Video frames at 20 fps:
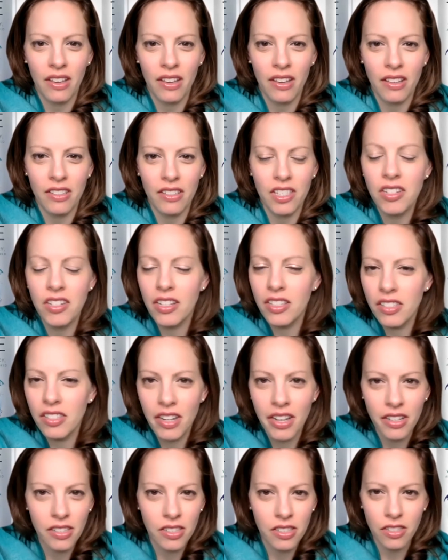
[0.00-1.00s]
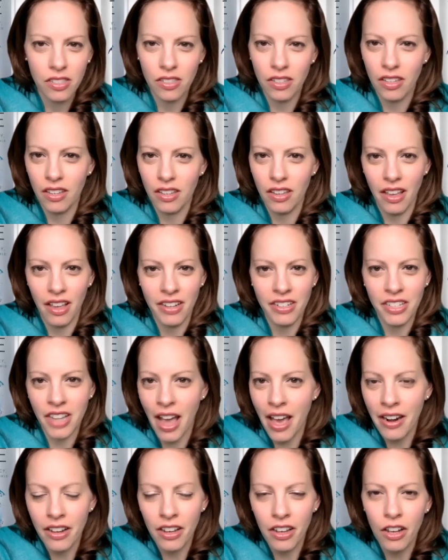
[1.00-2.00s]
Statistics and
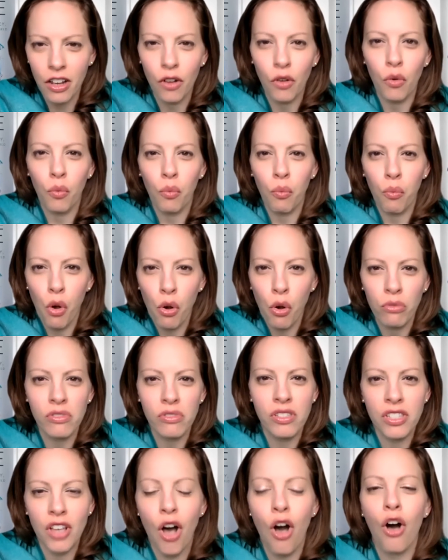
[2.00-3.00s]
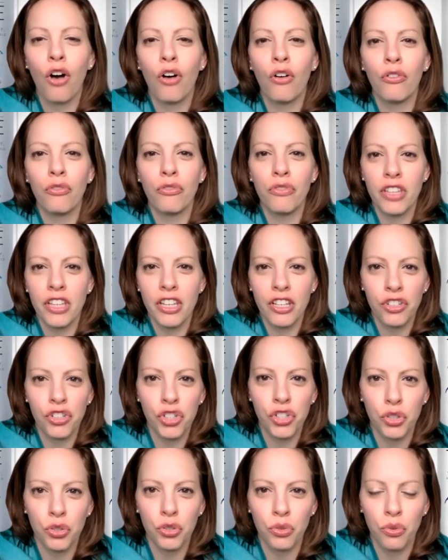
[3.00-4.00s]
data won't solve the
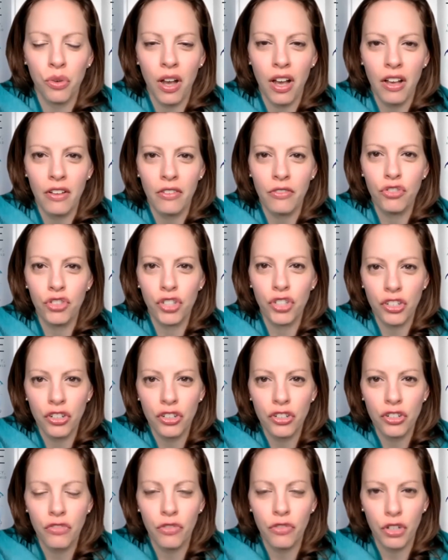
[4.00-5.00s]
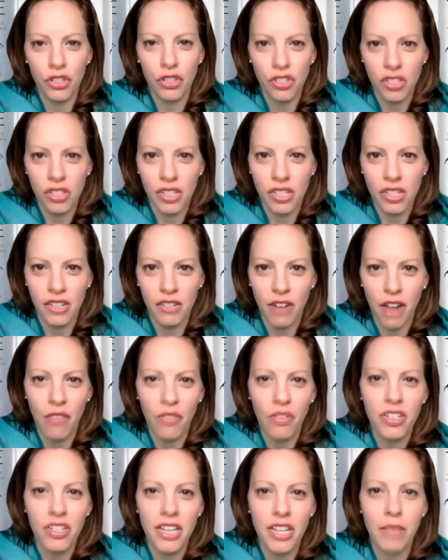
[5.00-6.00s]
issue of gender diversity around
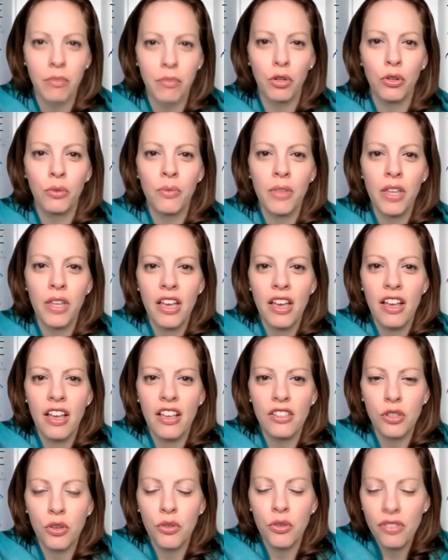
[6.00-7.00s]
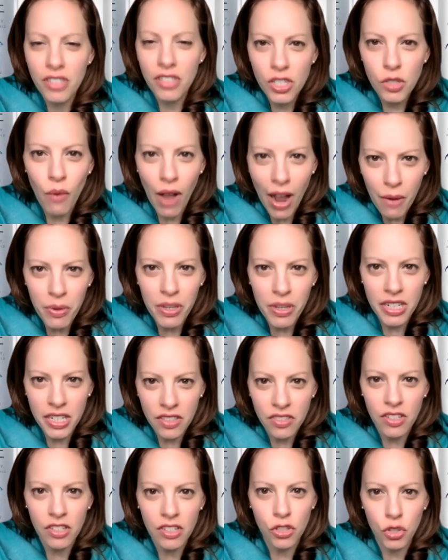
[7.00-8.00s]
the table. So this is why we
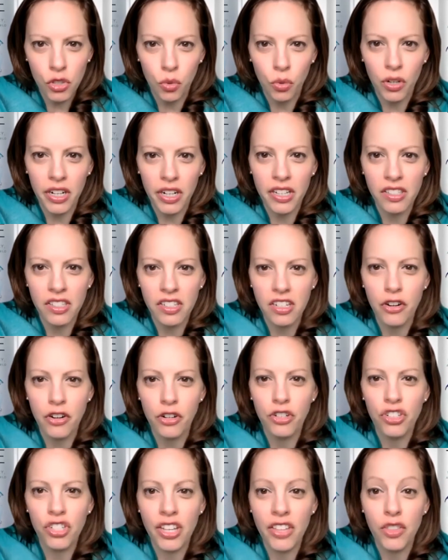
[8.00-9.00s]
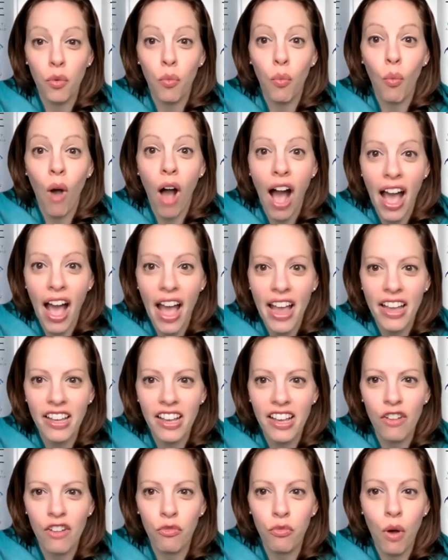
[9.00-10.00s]
need these stories to understand the why
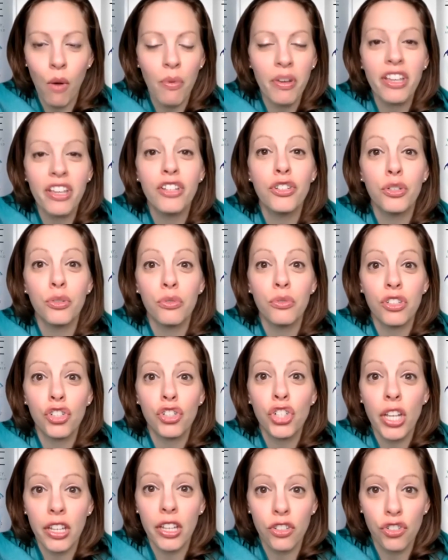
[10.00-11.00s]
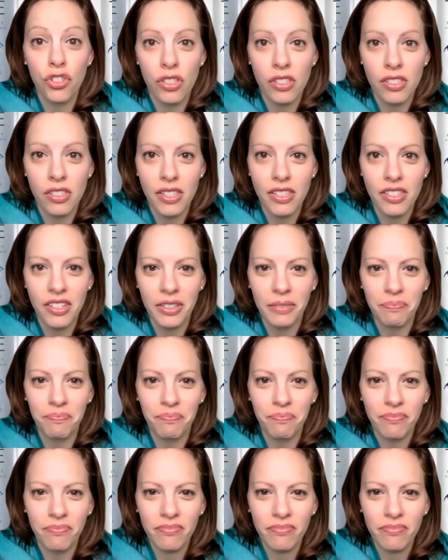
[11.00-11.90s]
of what we can do to change the system.